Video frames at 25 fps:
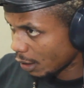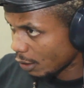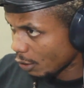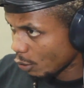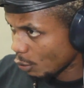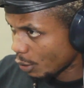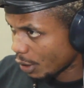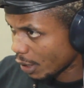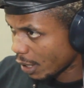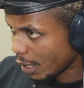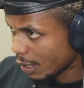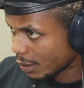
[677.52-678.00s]

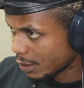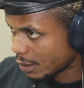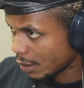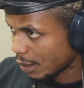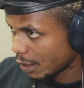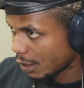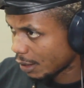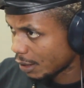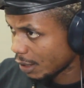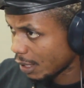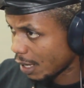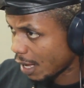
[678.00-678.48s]
looking at
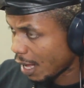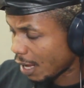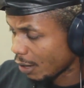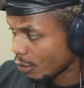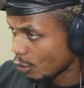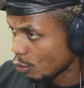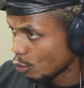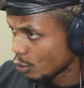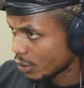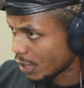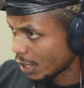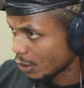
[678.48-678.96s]
the
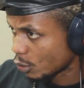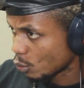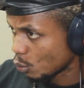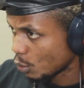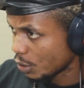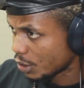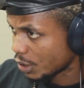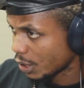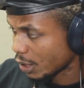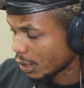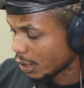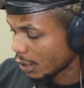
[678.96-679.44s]
angles at
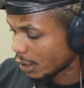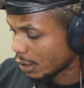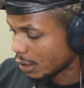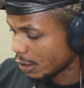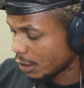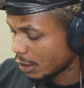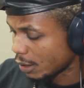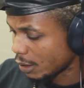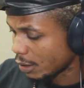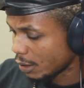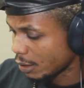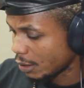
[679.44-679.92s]
which
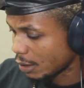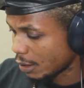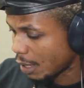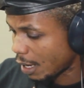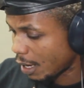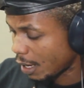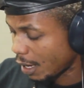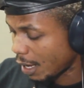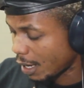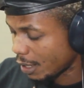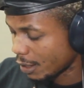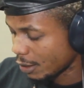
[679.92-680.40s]

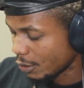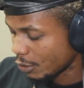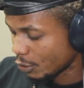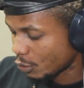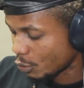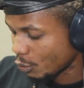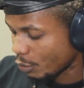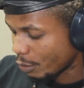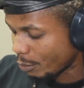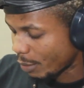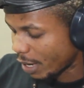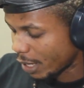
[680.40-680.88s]
I need you
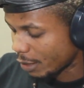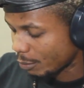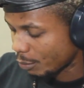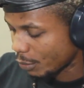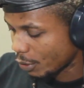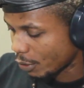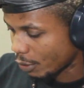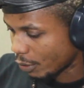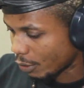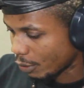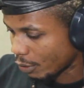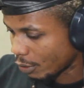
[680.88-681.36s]
to remind
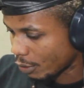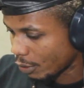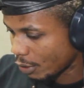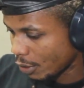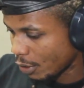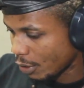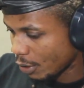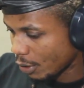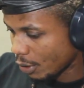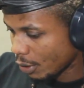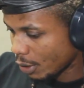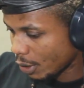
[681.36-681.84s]
me on
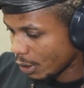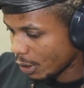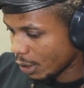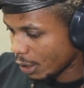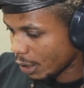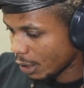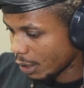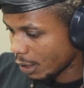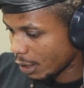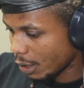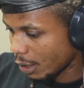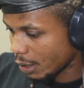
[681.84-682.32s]

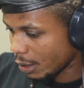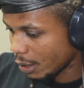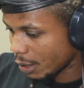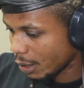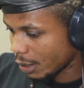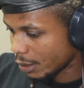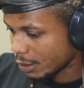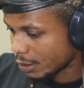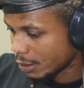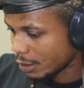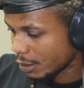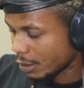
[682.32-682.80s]

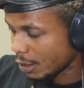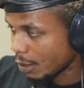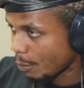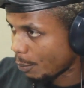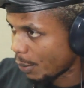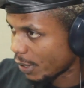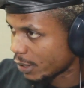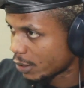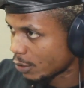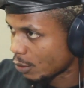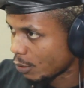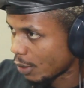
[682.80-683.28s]
there's a
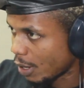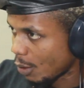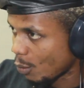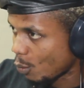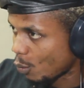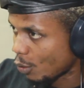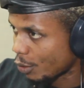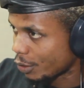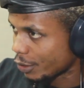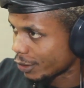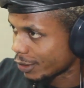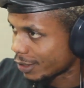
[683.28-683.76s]
particular
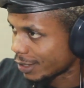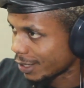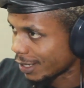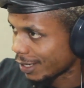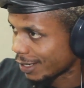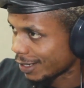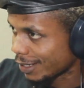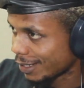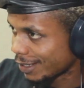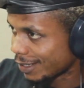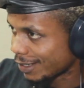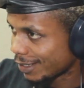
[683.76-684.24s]
word you
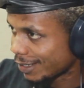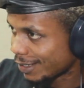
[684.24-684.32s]
said.